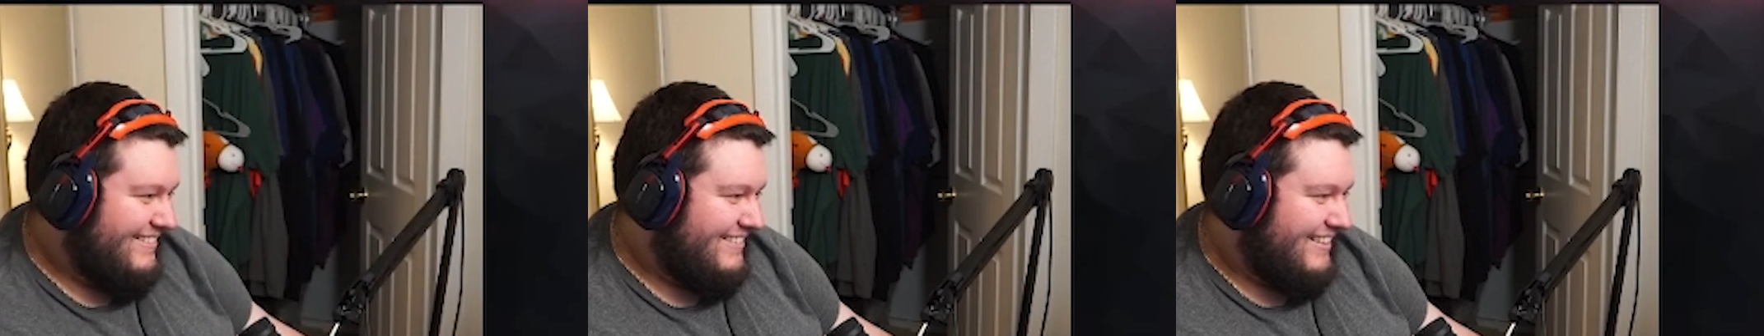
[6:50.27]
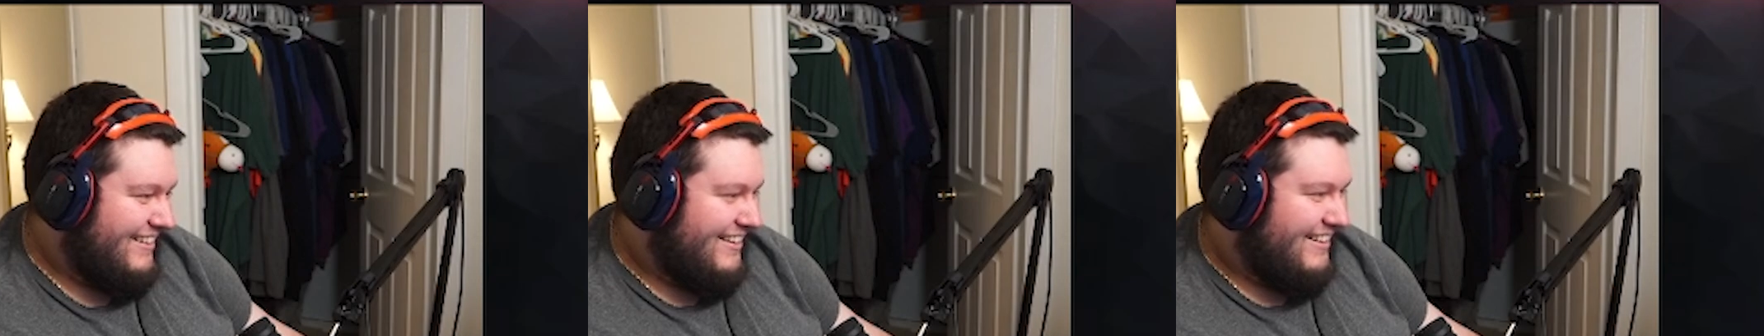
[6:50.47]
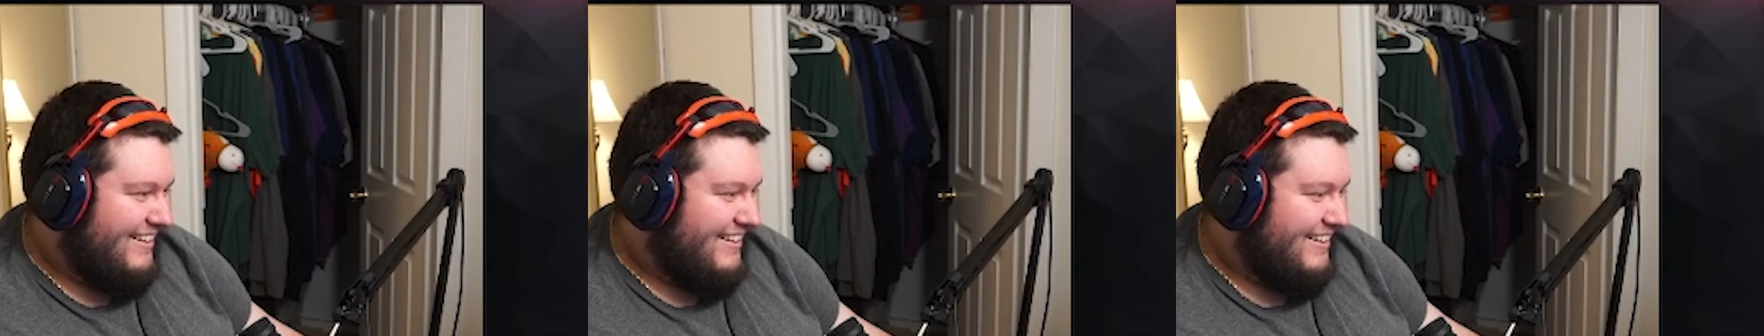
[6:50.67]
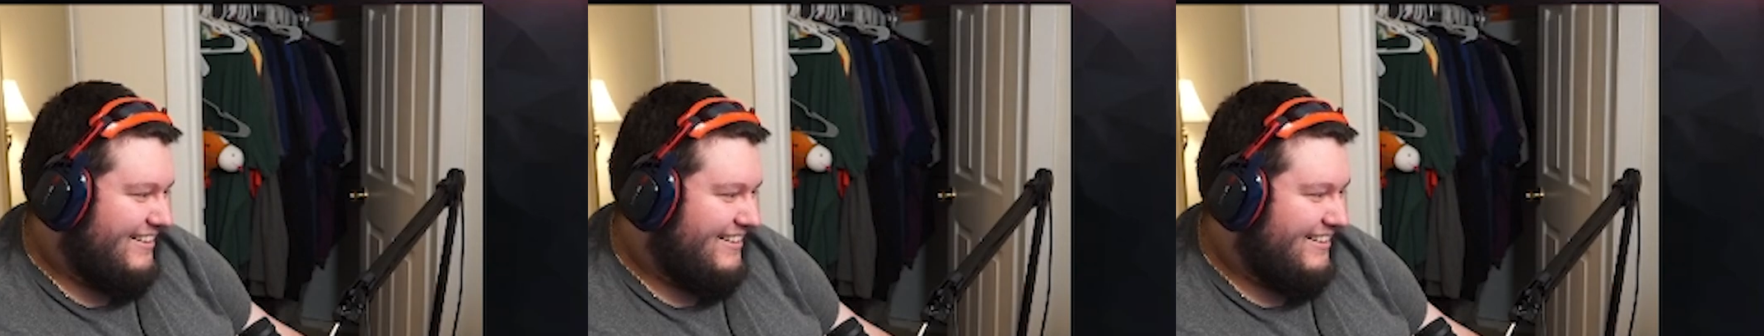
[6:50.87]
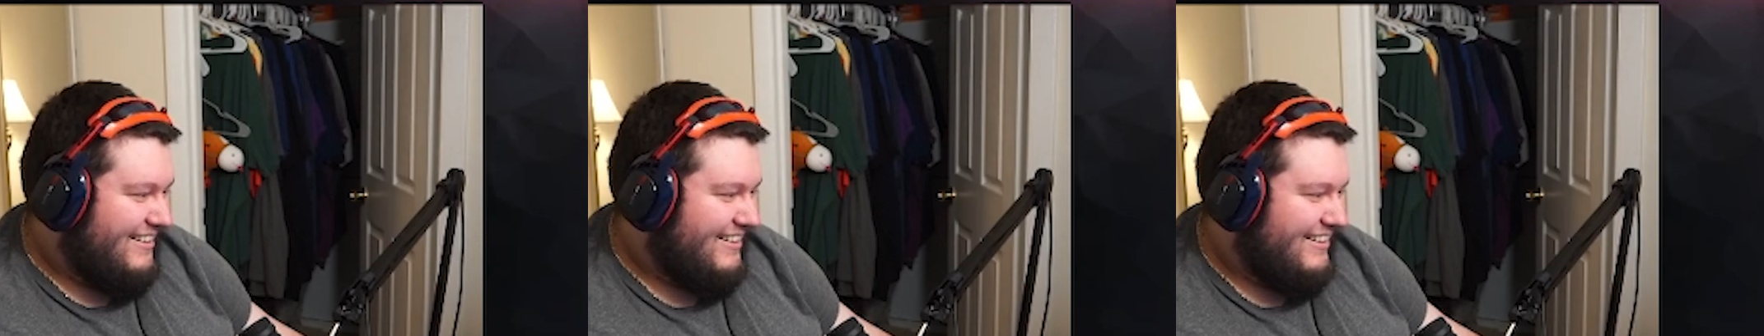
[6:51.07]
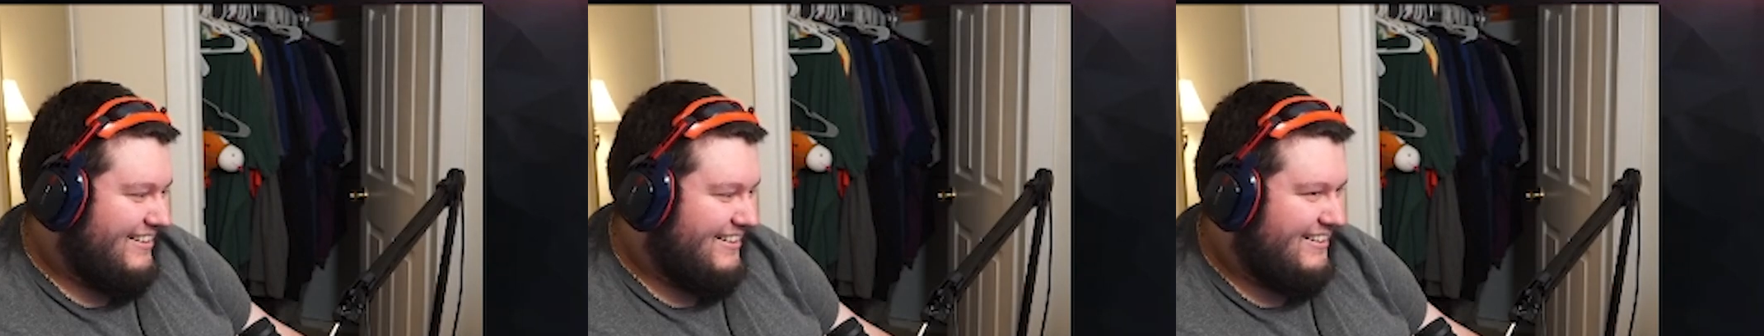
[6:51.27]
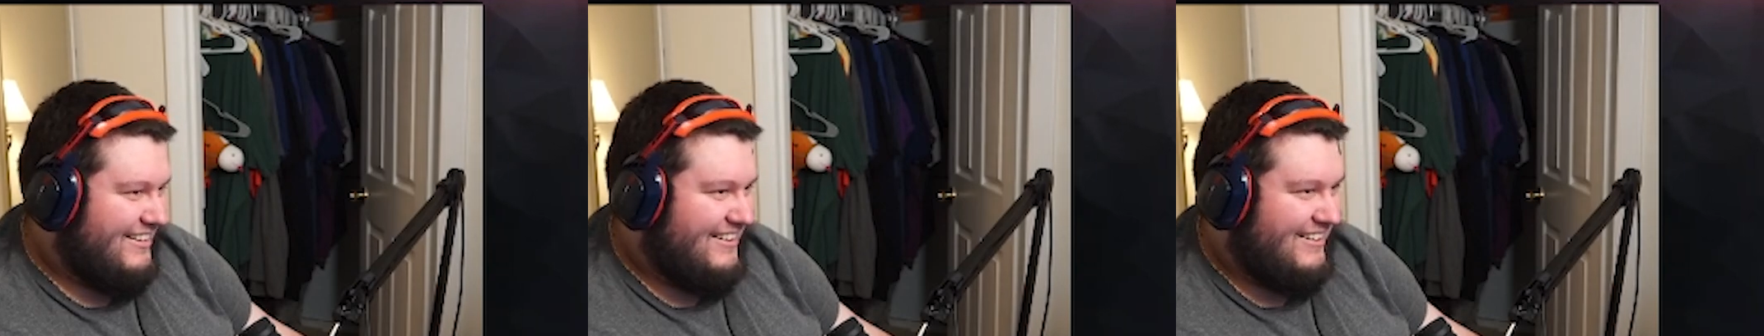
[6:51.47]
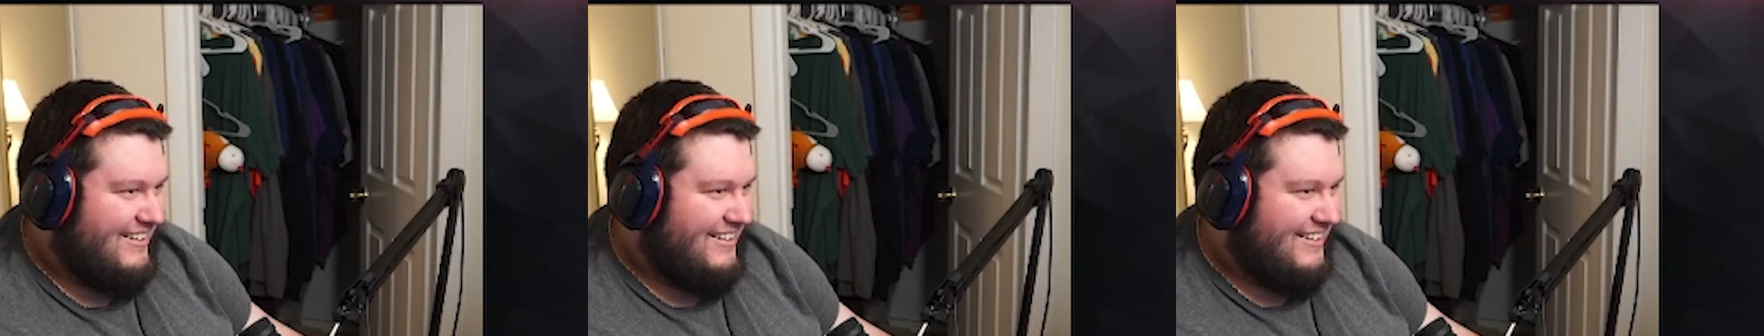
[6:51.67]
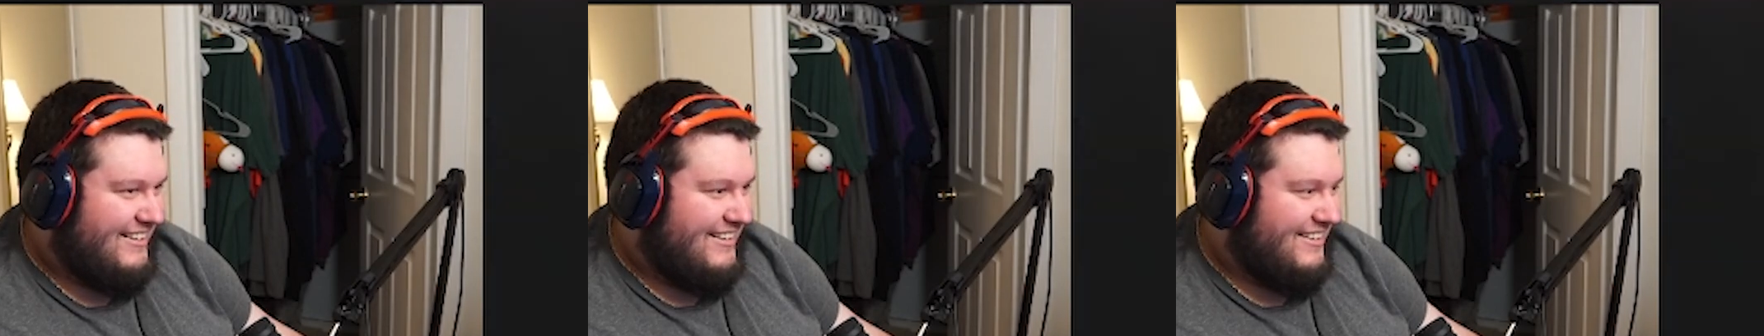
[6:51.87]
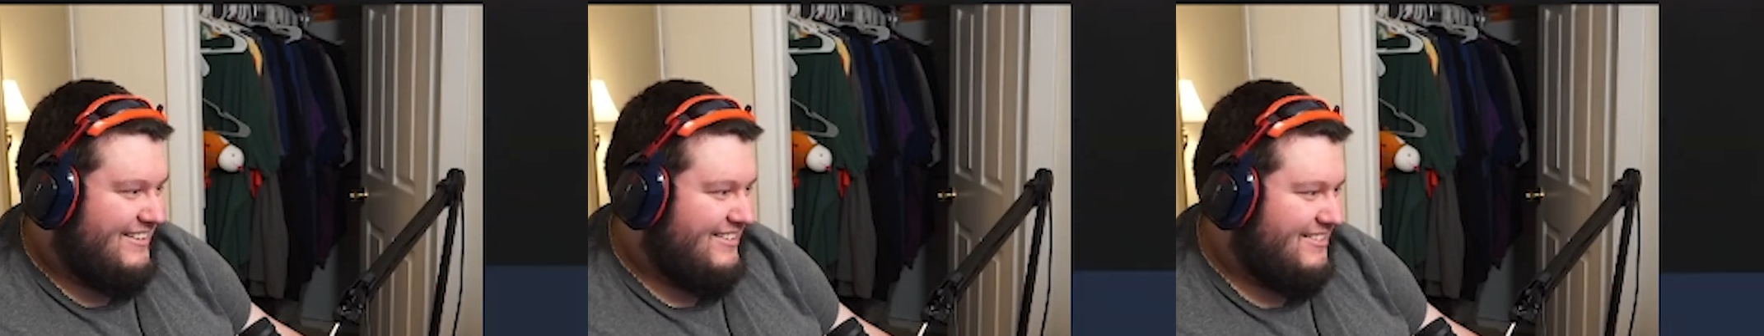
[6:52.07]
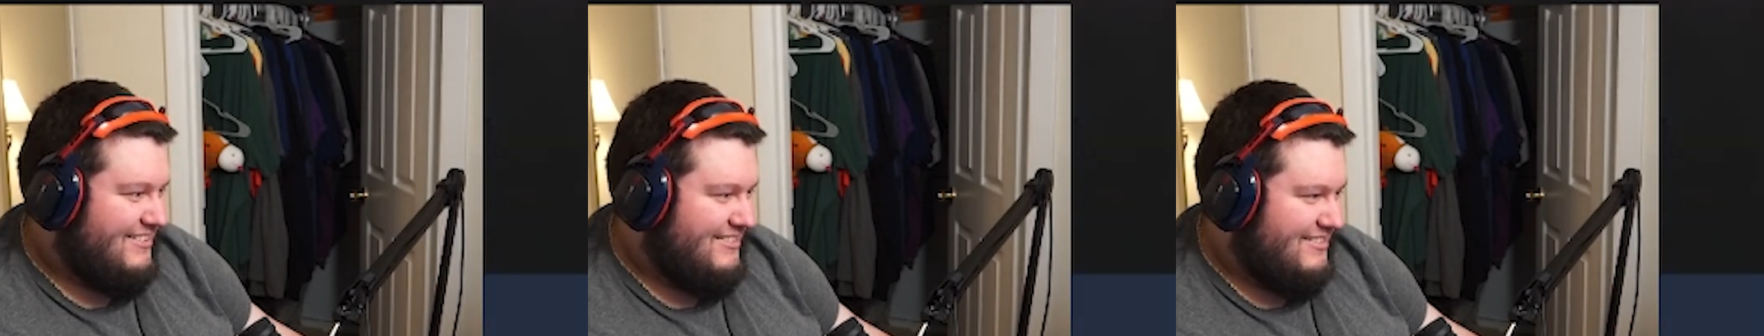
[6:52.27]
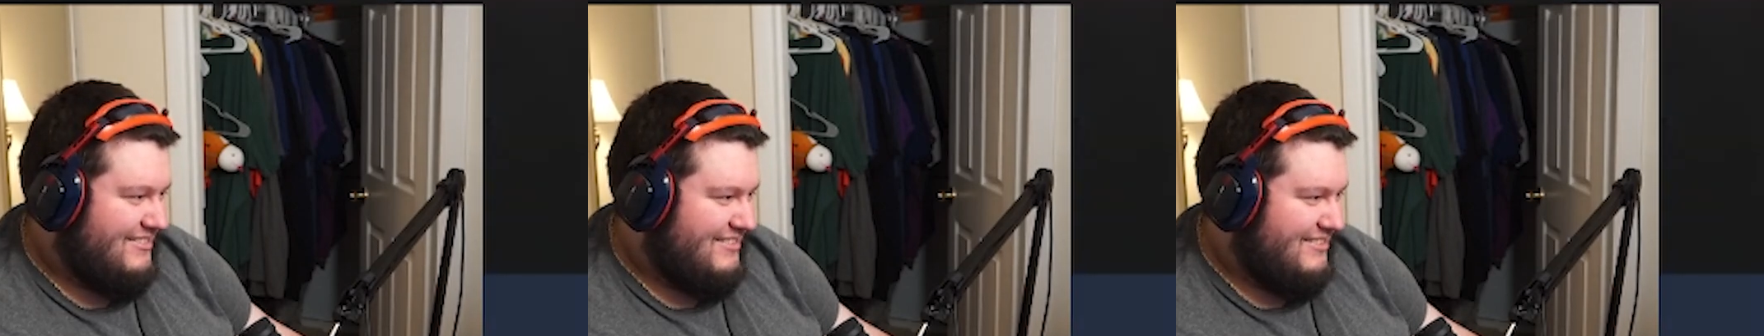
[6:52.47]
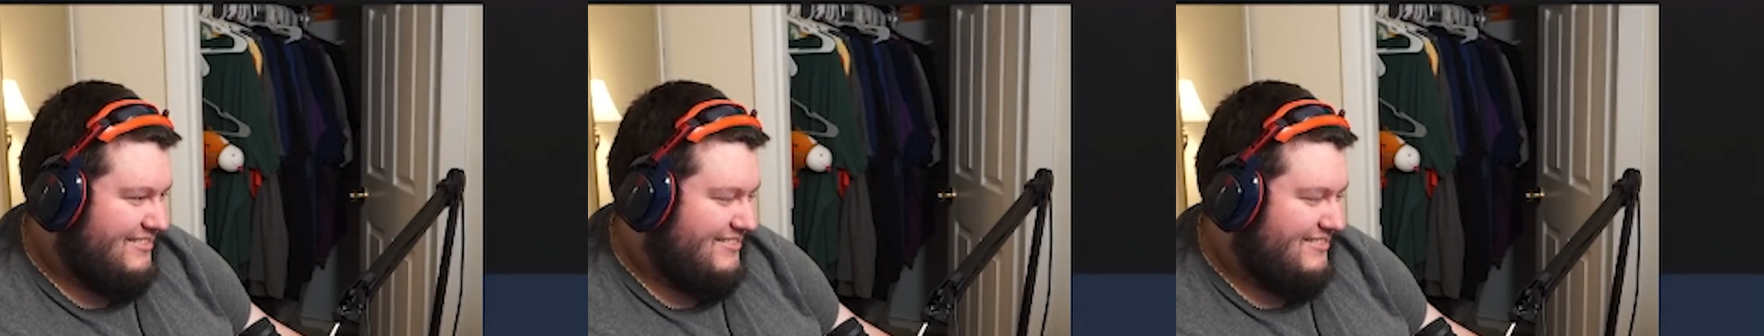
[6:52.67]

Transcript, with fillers: Uh, um, sorry.